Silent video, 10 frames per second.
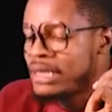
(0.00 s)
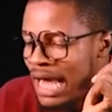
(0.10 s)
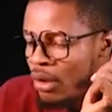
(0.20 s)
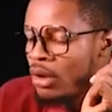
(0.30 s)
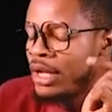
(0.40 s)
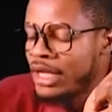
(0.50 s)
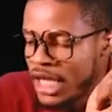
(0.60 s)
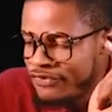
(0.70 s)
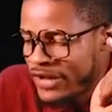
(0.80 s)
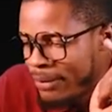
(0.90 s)
Now,
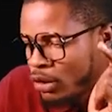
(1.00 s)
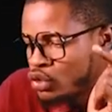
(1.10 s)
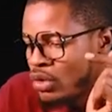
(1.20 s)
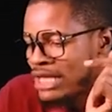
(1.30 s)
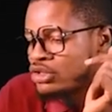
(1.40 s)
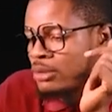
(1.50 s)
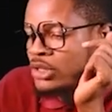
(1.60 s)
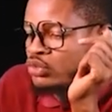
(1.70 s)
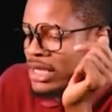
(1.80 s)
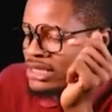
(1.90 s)
if carbon 2 has
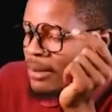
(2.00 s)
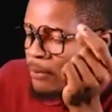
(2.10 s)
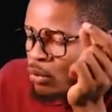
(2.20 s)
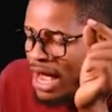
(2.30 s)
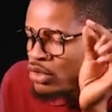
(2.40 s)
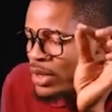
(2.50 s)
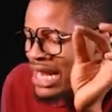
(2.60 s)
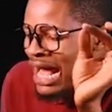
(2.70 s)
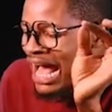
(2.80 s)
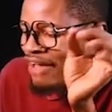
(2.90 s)
substituent, when do we
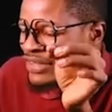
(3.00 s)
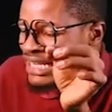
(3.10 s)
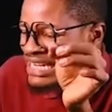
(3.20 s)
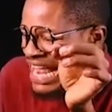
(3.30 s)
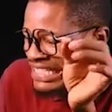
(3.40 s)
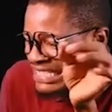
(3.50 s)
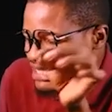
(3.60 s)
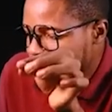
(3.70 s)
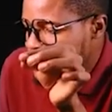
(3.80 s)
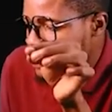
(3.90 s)
now add the
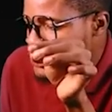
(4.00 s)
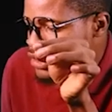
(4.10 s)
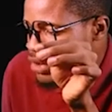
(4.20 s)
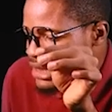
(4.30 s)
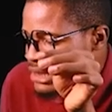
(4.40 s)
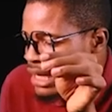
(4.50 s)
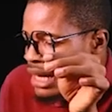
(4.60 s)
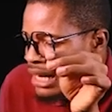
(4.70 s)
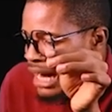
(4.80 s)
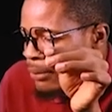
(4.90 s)
next substituent?
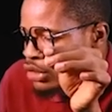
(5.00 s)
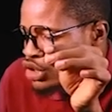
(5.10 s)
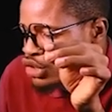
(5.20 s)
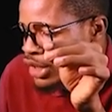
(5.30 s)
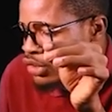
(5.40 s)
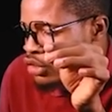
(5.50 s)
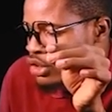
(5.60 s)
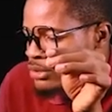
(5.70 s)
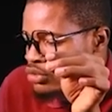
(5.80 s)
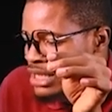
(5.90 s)
Carbon 3, no
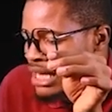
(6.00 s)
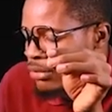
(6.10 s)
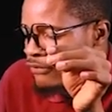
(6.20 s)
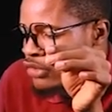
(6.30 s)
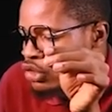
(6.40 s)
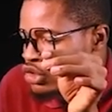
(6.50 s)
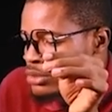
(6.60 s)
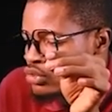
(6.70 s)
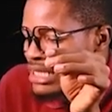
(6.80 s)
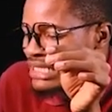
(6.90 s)
substituent. Carbon 4, no substituent.